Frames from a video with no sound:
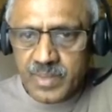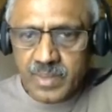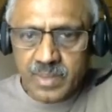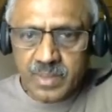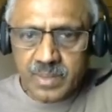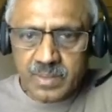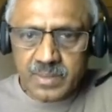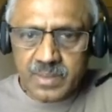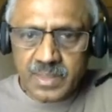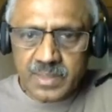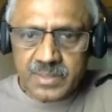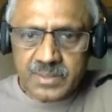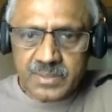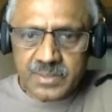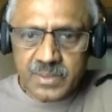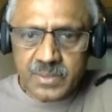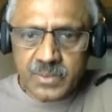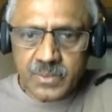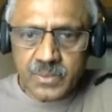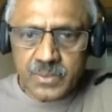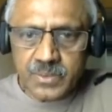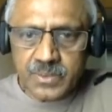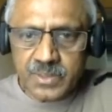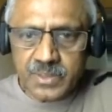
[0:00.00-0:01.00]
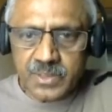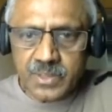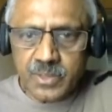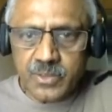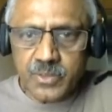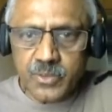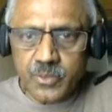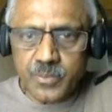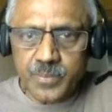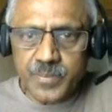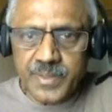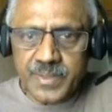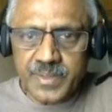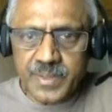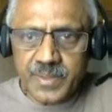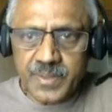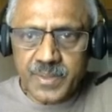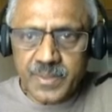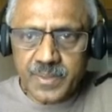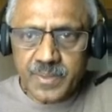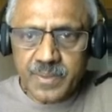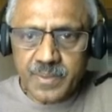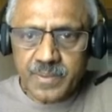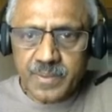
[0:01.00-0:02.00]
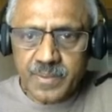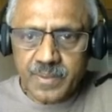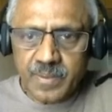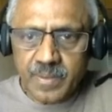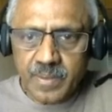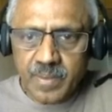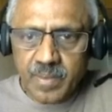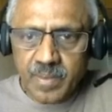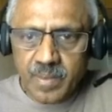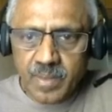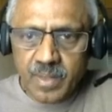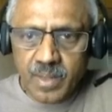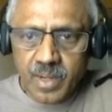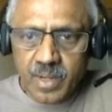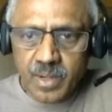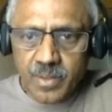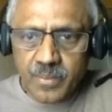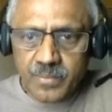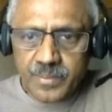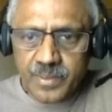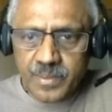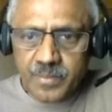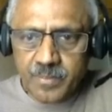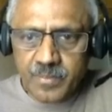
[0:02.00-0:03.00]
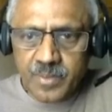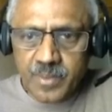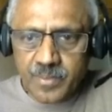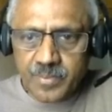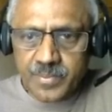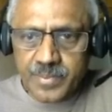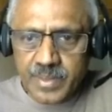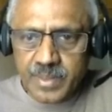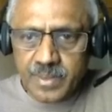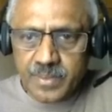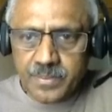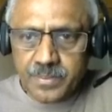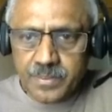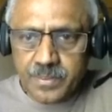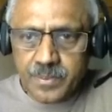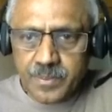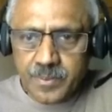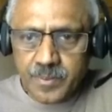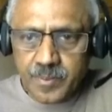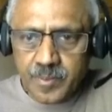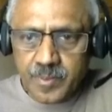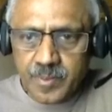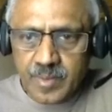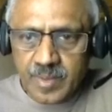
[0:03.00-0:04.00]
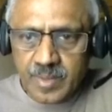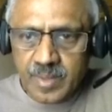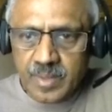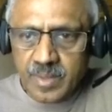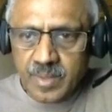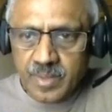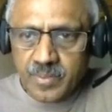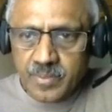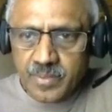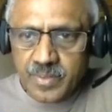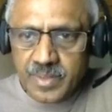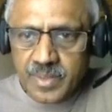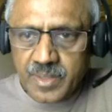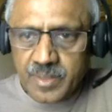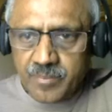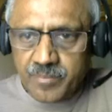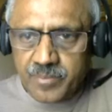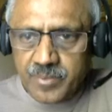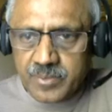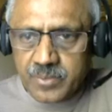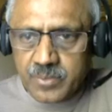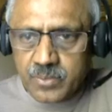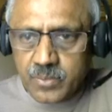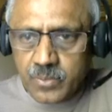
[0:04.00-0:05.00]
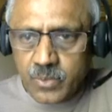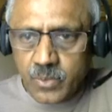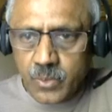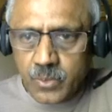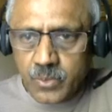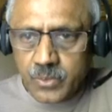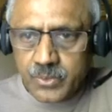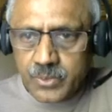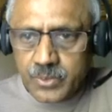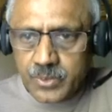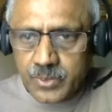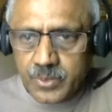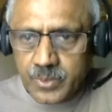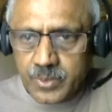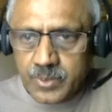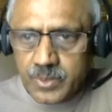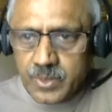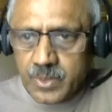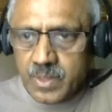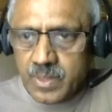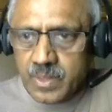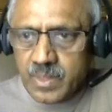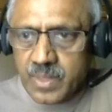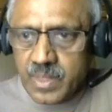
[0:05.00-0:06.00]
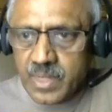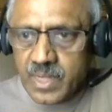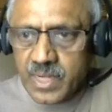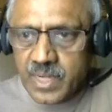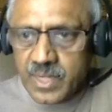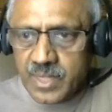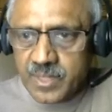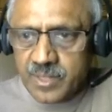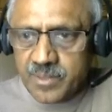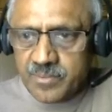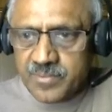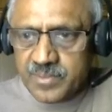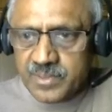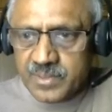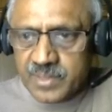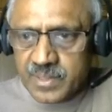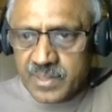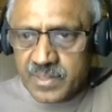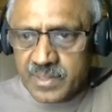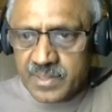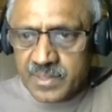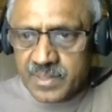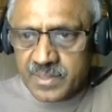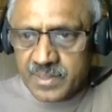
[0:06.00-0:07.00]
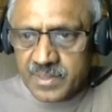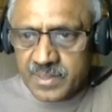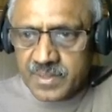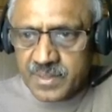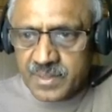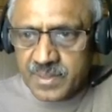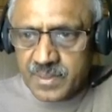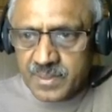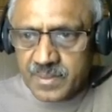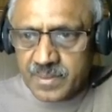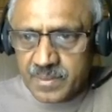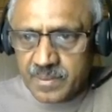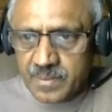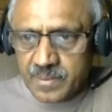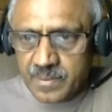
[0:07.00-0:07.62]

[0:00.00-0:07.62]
That is equal to LUB of M of F, where F is closed and F is contained in E.